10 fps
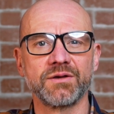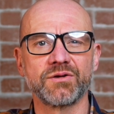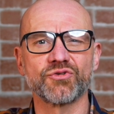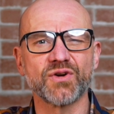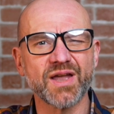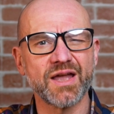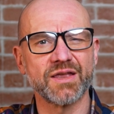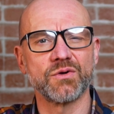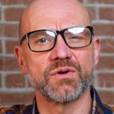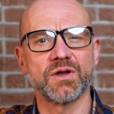Create
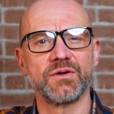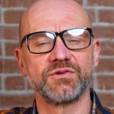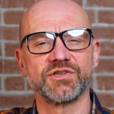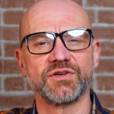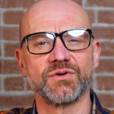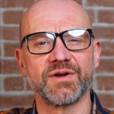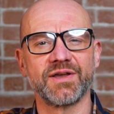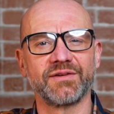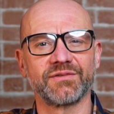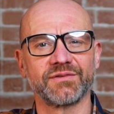your coach in your
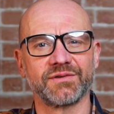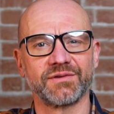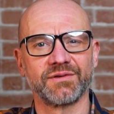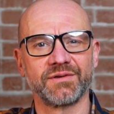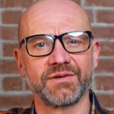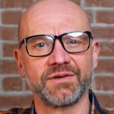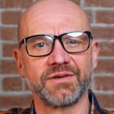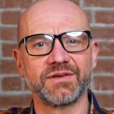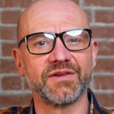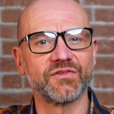head.
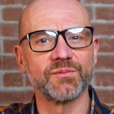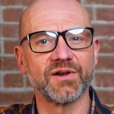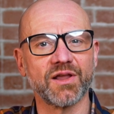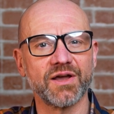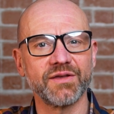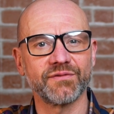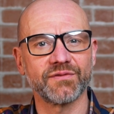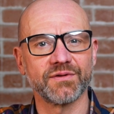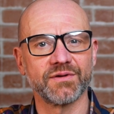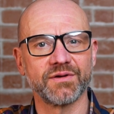Give them a life,
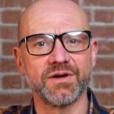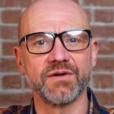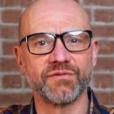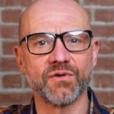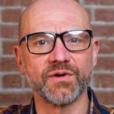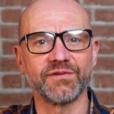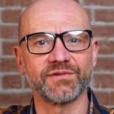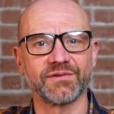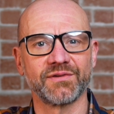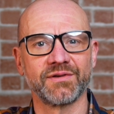a
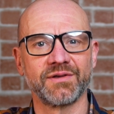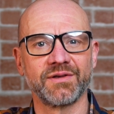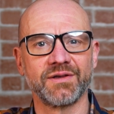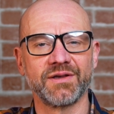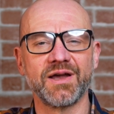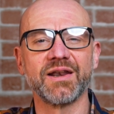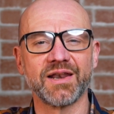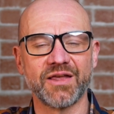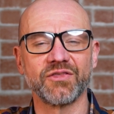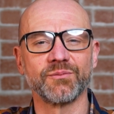voice, and
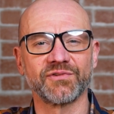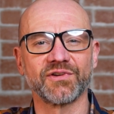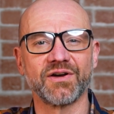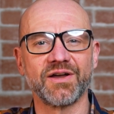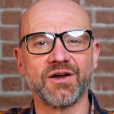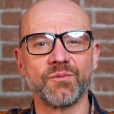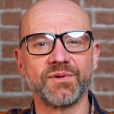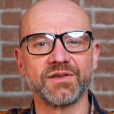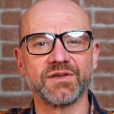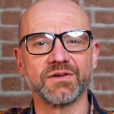let them start
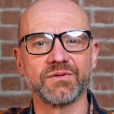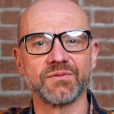helping you.